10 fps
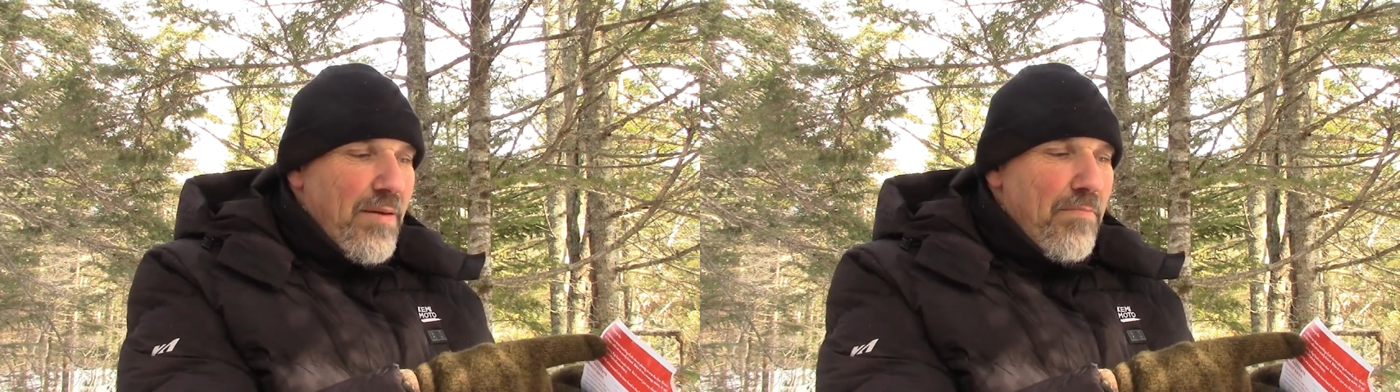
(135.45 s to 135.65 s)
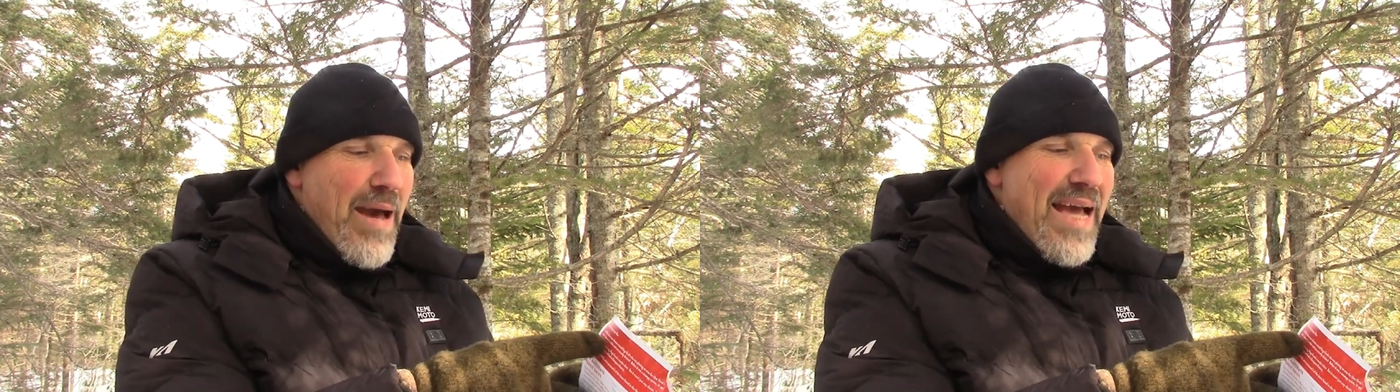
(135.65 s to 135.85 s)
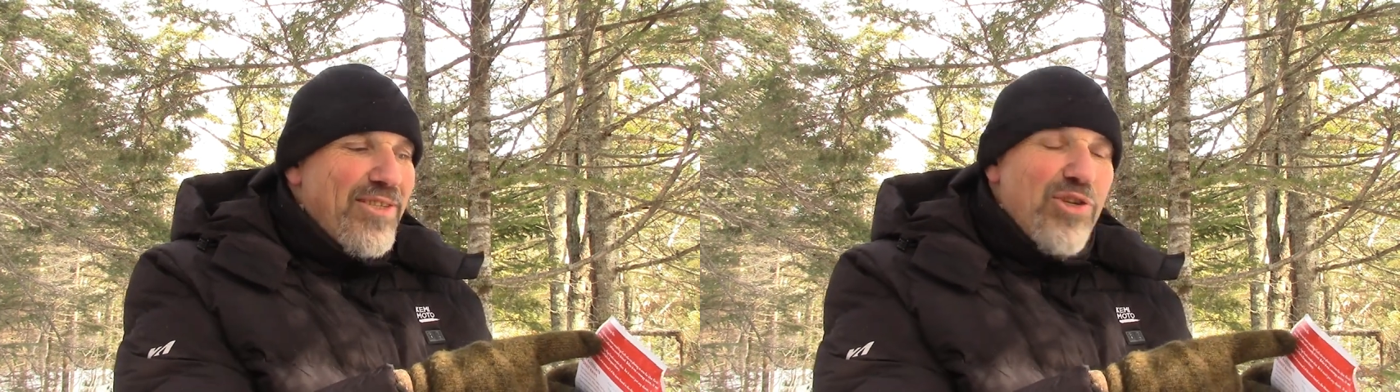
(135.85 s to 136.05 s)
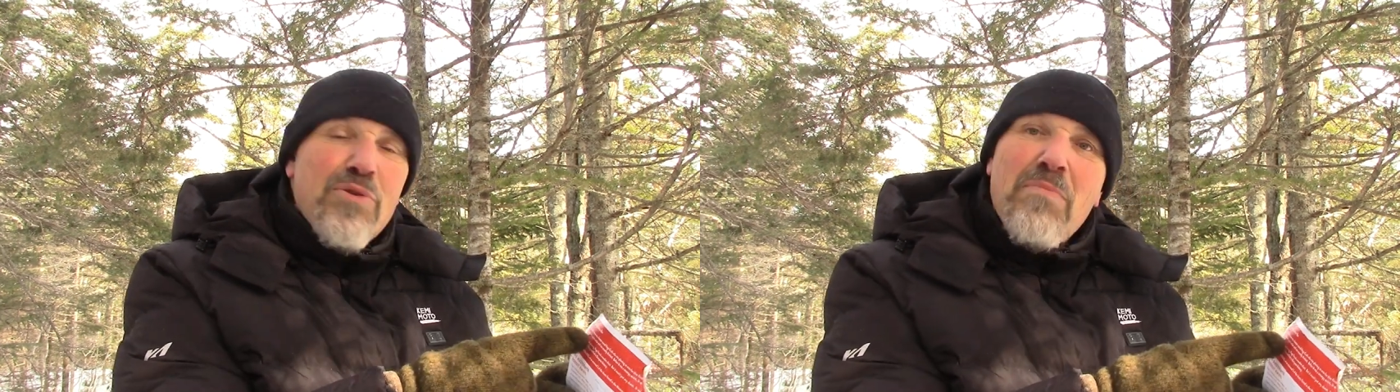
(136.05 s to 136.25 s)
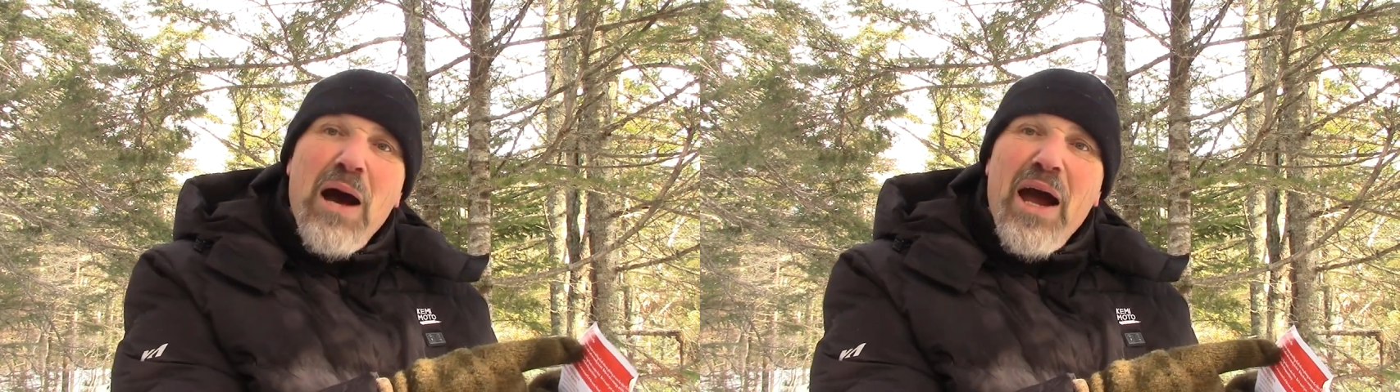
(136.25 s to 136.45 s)
Master
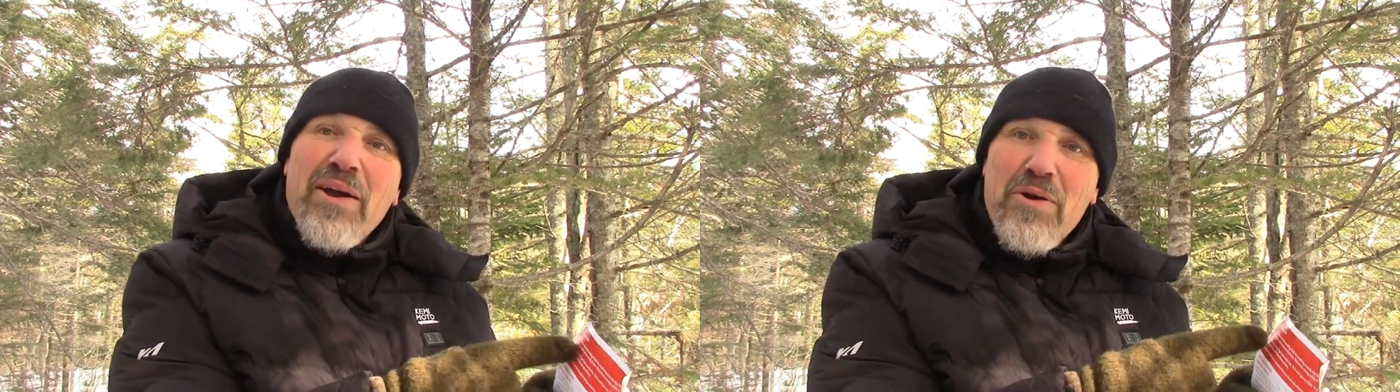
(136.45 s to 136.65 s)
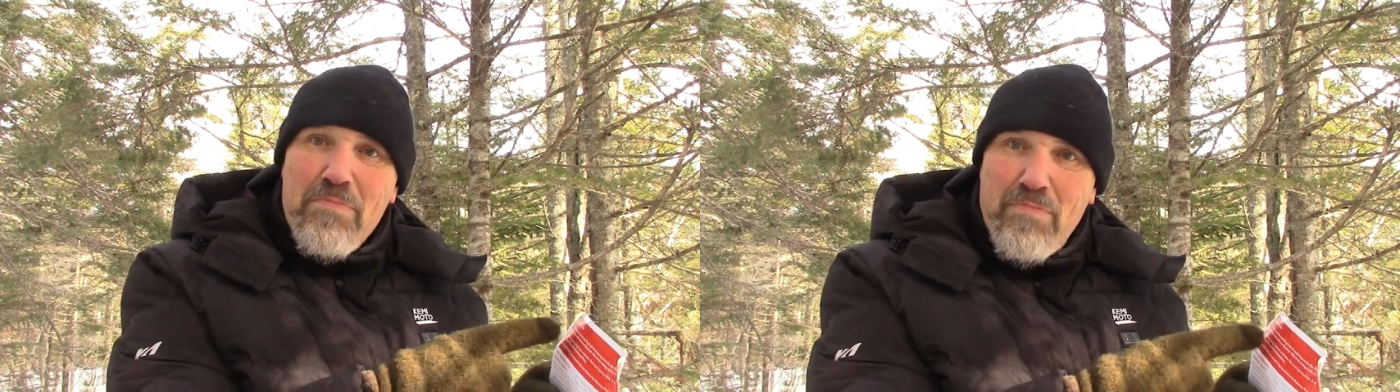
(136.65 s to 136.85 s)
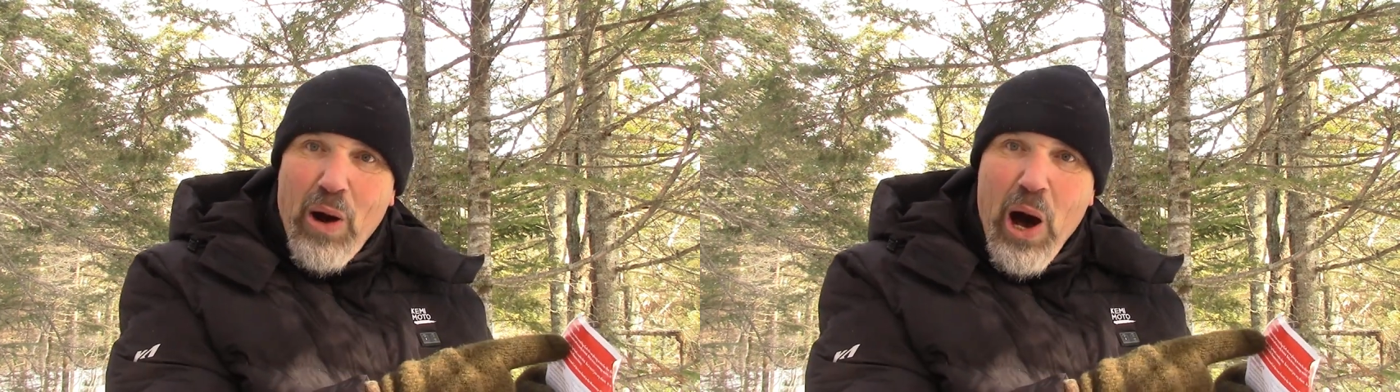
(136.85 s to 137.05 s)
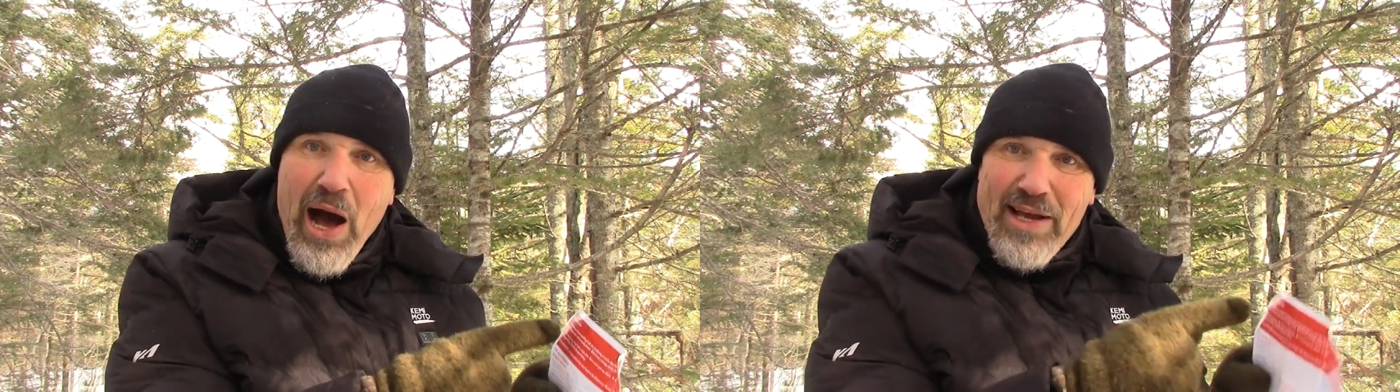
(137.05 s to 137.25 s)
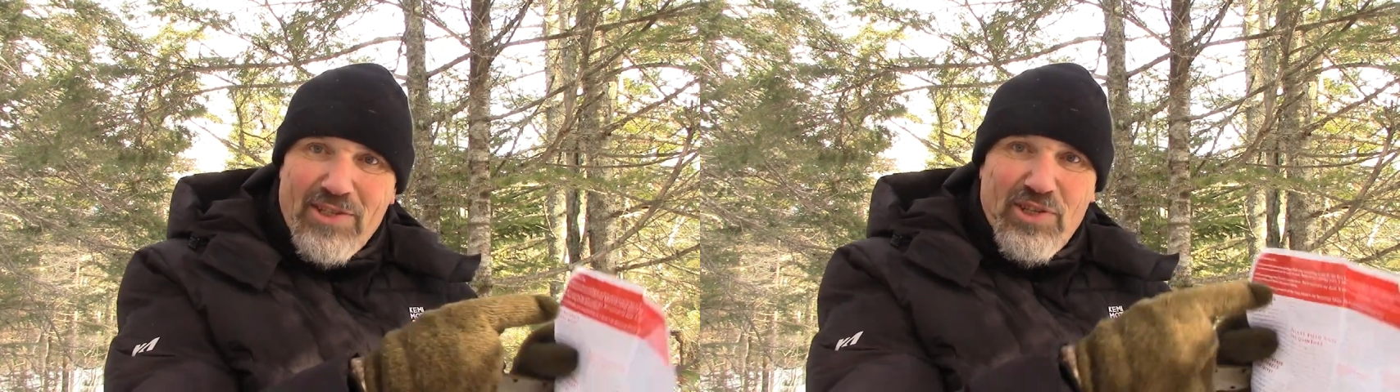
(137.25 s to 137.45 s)
Meyer
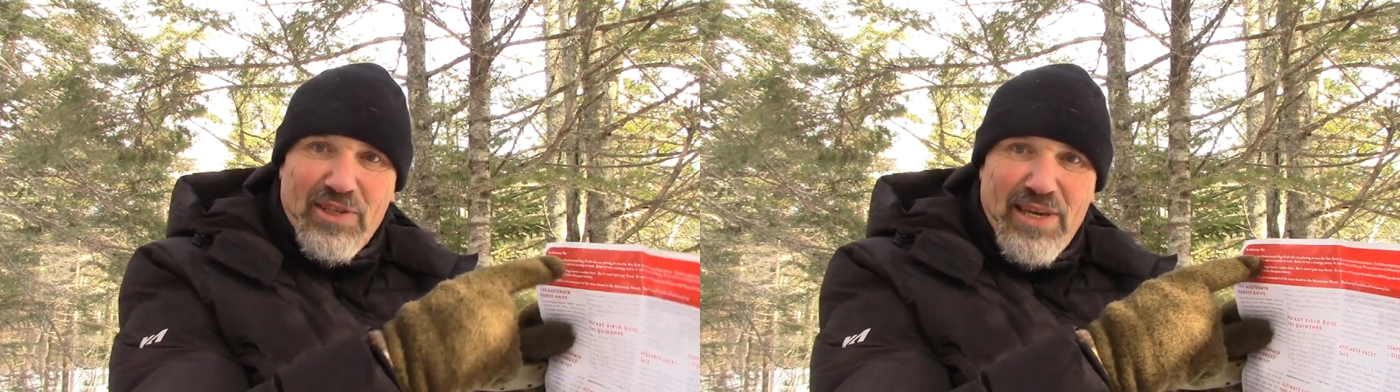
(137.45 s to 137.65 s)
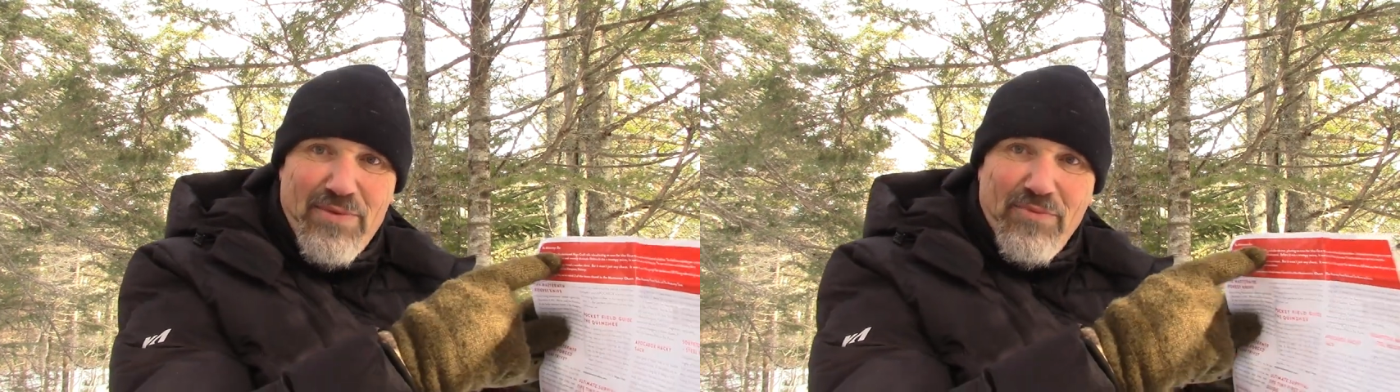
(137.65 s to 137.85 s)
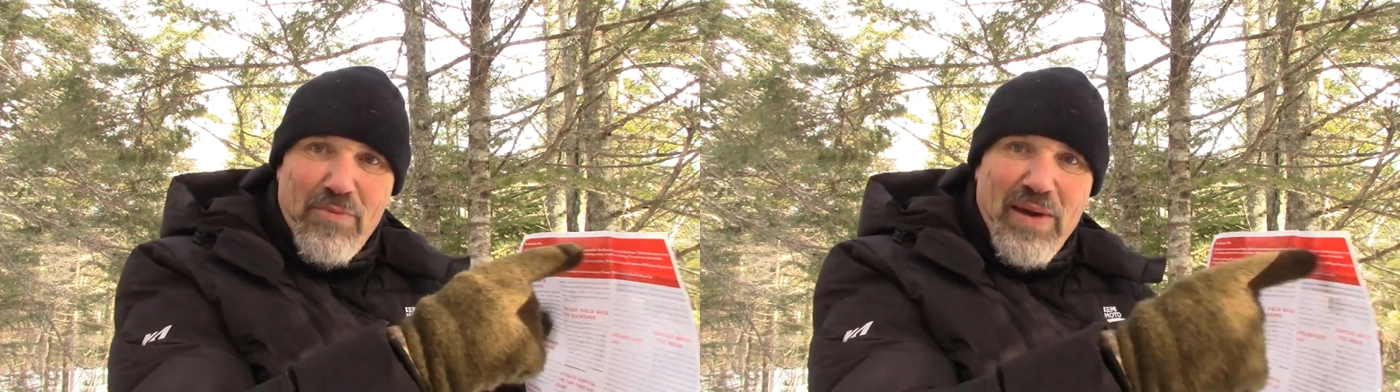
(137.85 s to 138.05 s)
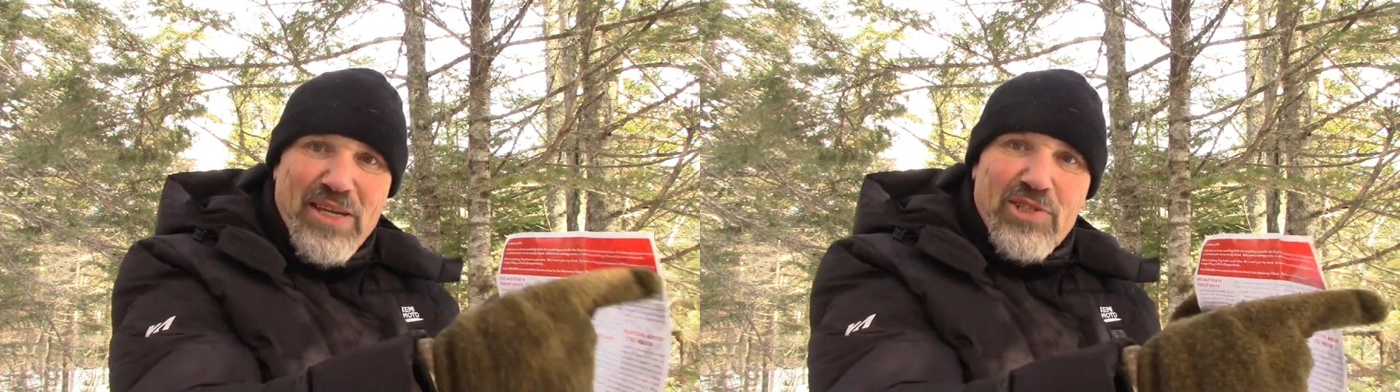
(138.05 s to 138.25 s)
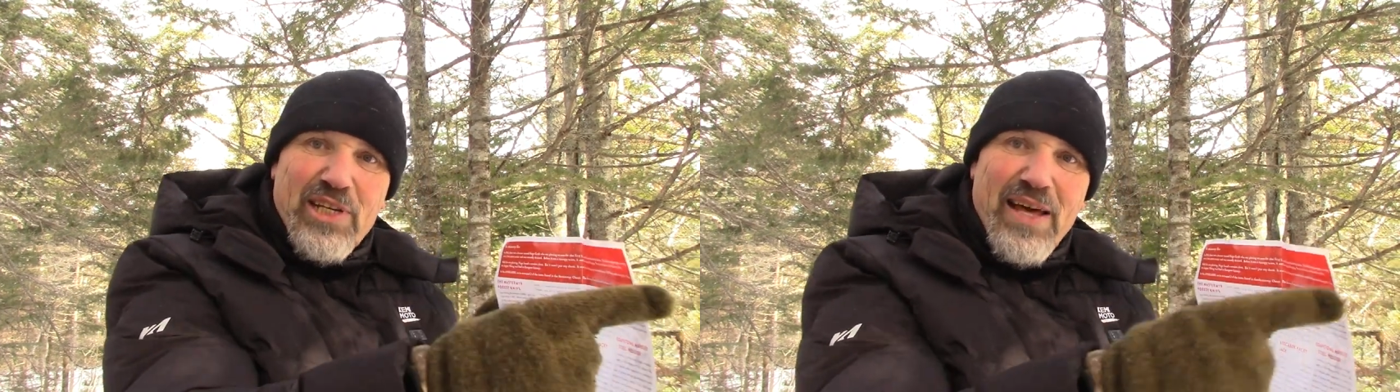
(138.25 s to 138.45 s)
box
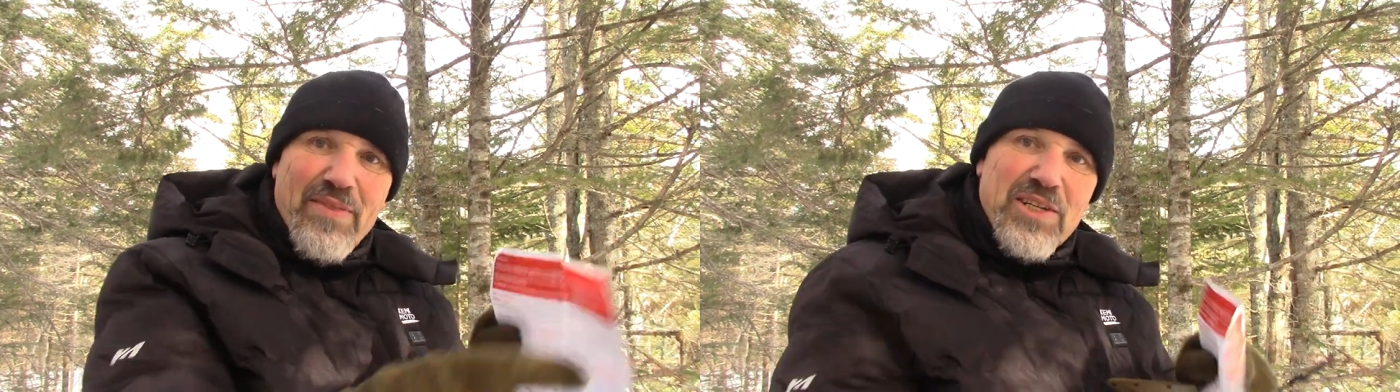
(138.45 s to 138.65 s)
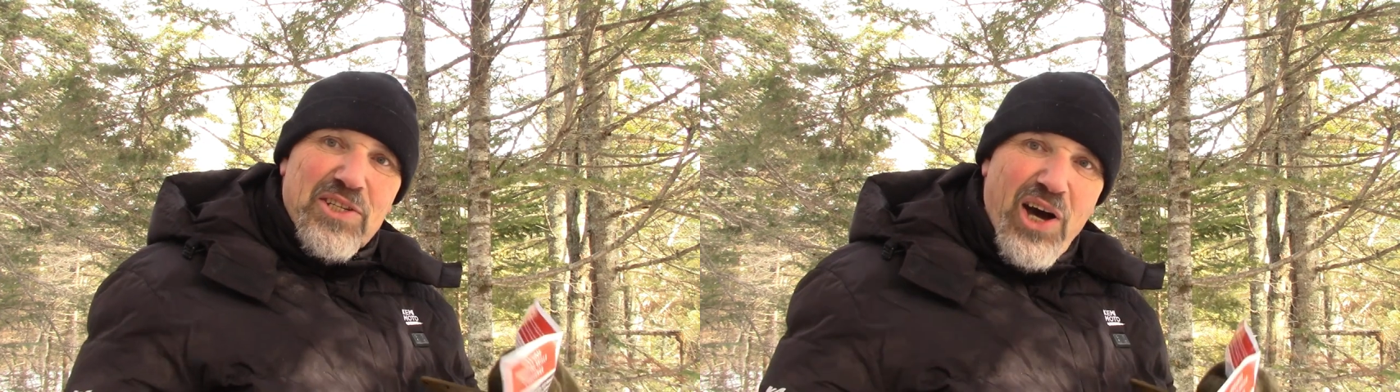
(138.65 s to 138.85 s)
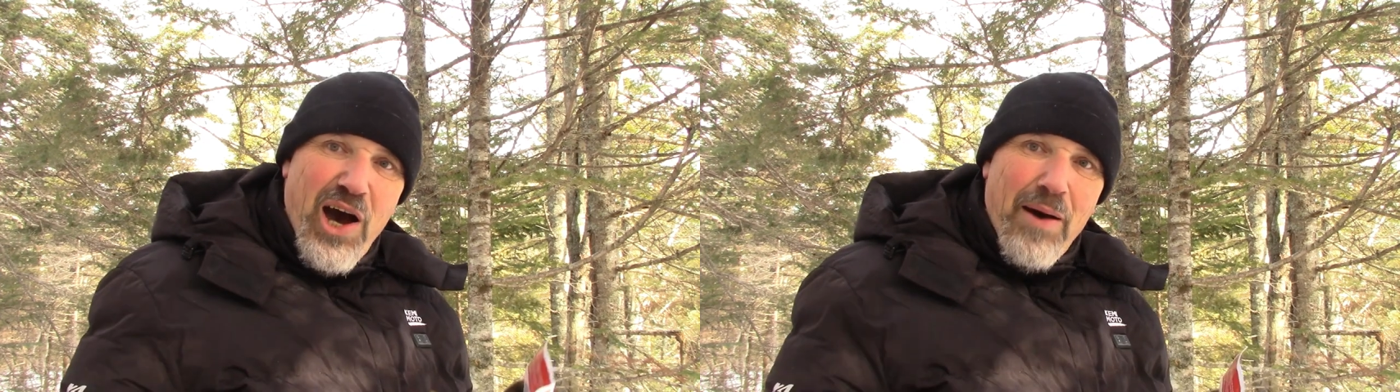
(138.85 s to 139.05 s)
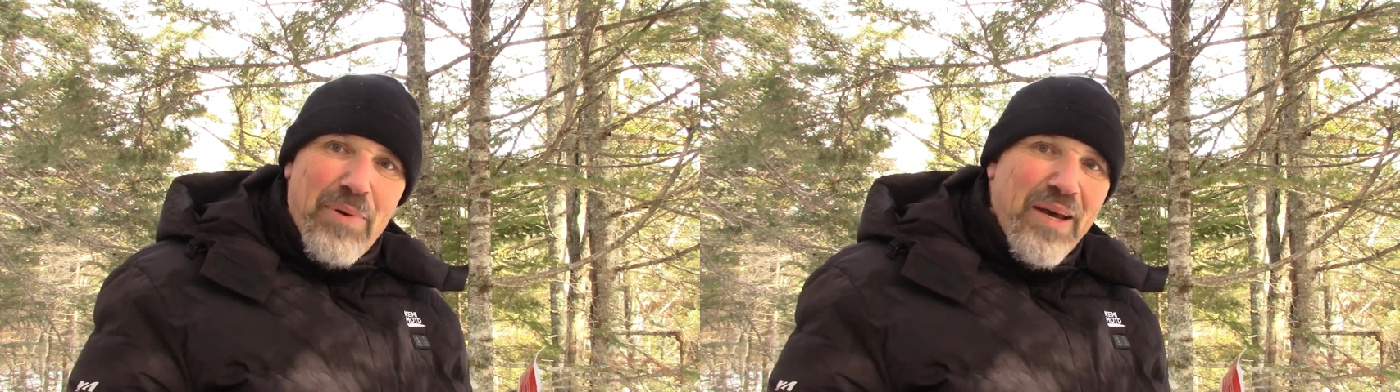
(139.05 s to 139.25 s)
information at the top.